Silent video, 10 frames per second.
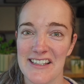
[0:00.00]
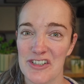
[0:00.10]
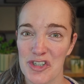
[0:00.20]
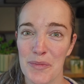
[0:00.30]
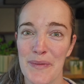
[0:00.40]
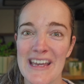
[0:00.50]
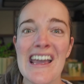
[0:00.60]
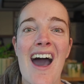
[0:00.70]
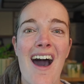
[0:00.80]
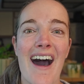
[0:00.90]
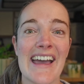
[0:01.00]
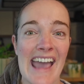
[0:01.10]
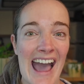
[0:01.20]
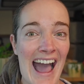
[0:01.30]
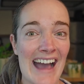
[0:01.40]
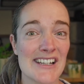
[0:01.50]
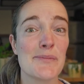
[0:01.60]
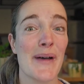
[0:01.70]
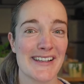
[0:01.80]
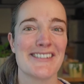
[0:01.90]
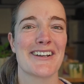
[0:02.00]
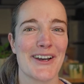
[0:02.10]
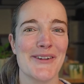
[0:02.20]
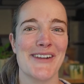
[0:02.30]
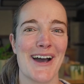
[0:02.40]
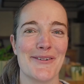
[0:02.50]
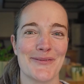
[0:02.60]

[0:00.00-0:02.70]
It should be, I had better go now.